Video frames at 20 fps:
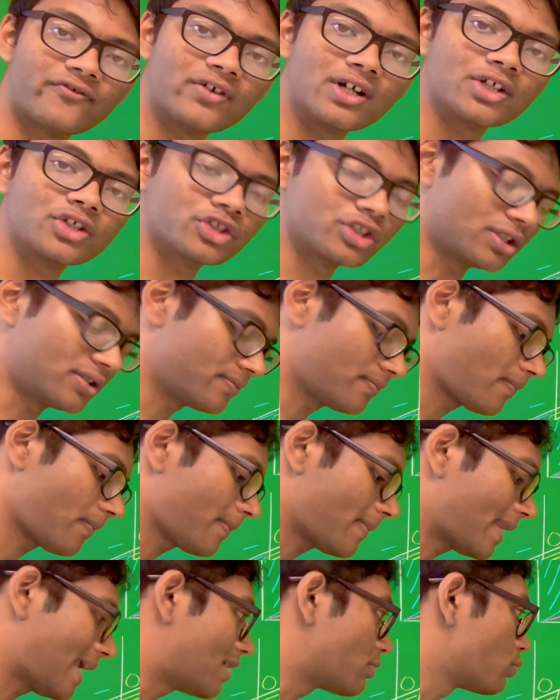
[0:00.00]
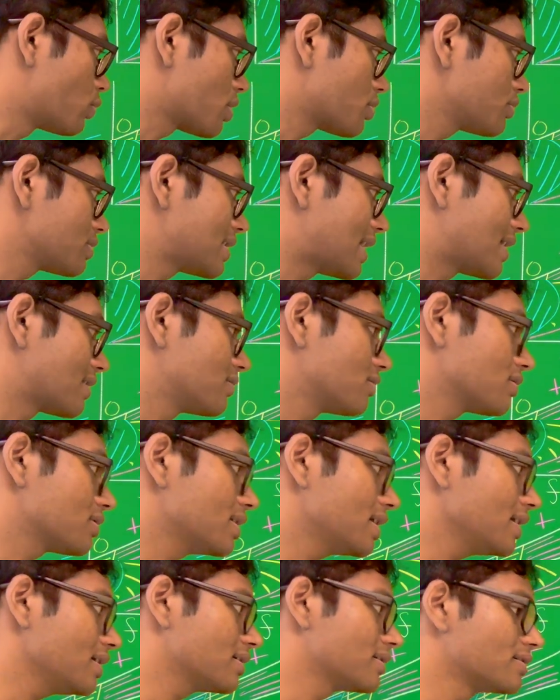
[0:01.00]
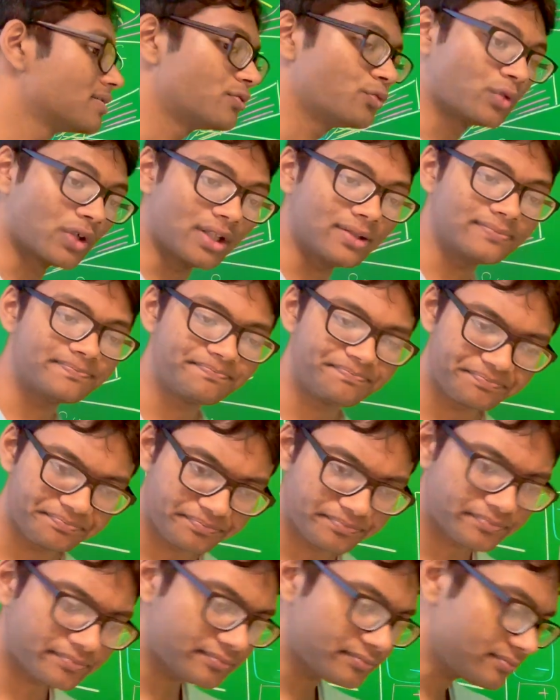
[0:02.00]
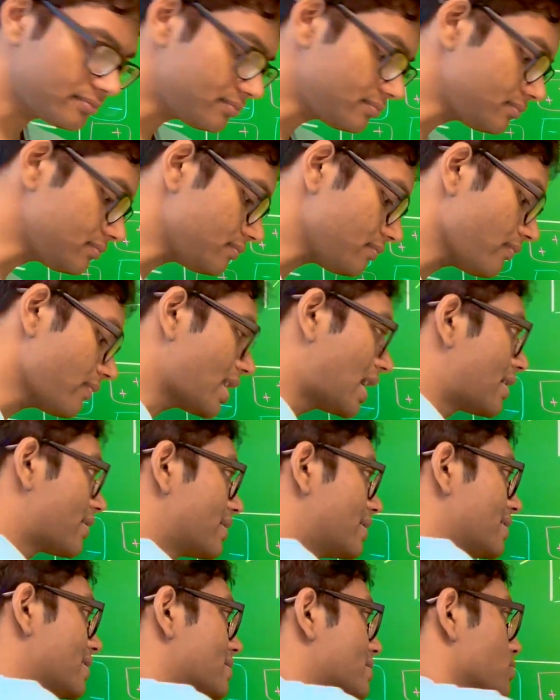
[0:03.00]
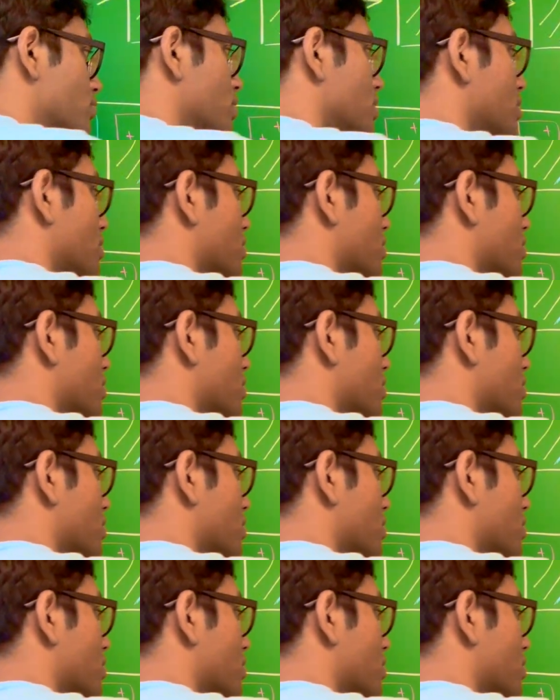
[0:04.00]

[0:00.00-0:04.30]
function. And what will that look like? Well, this will